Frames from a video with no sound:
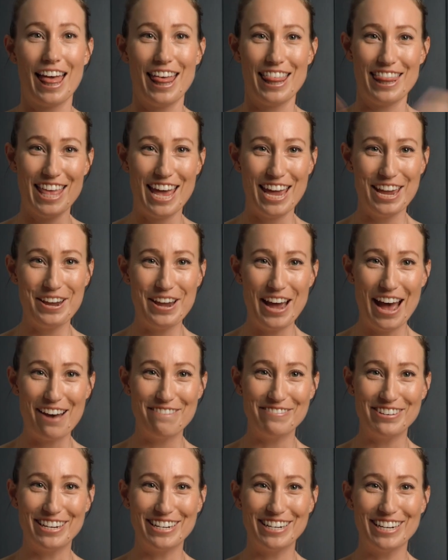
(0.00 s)
There you
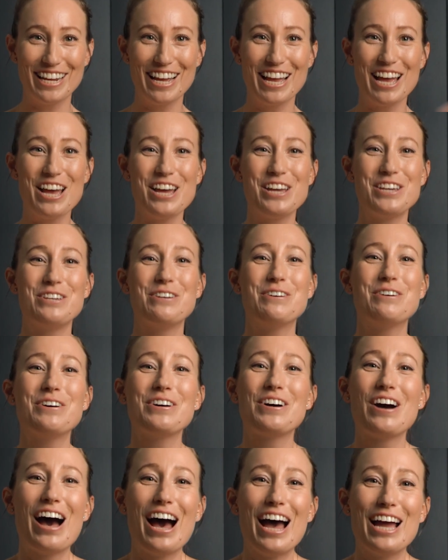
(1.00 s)
have it, your
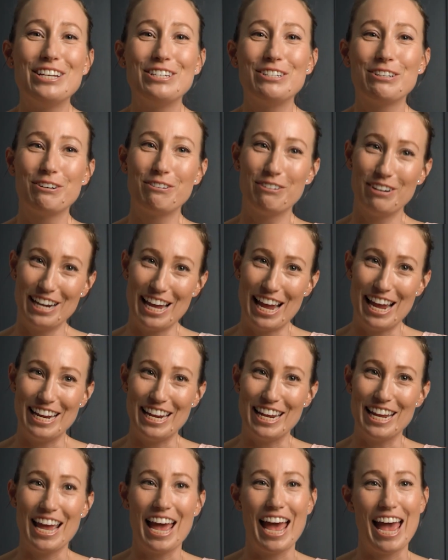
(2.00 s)
guide to
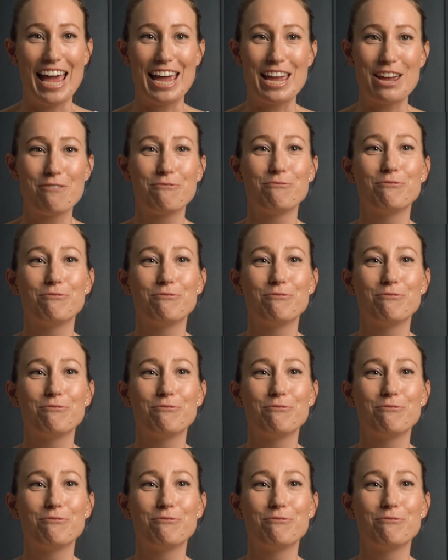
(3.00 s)
creating a